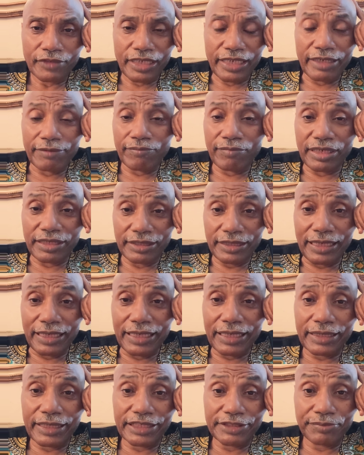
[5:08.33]
And my
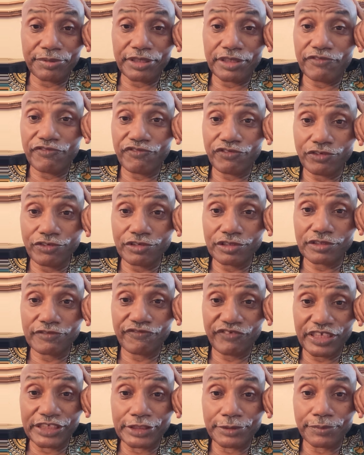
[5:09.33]
diet has been fruits,
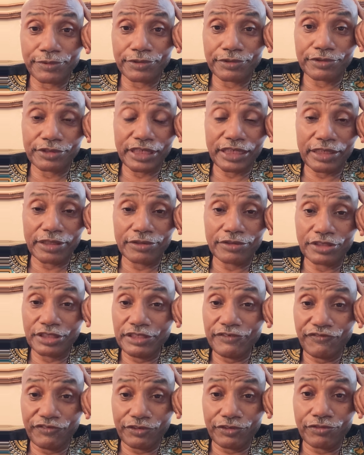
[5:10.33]
vegetables, and
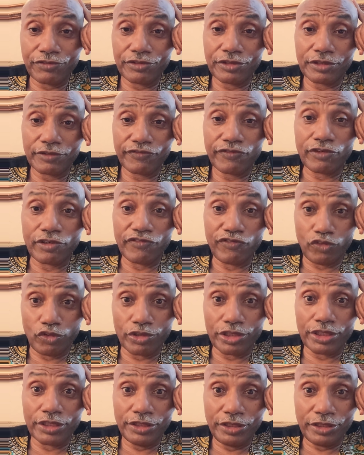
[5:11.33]
seafood for
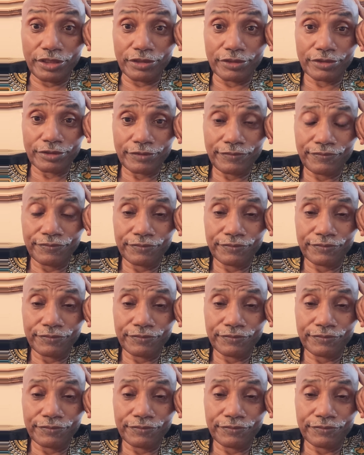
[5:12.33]
40 years.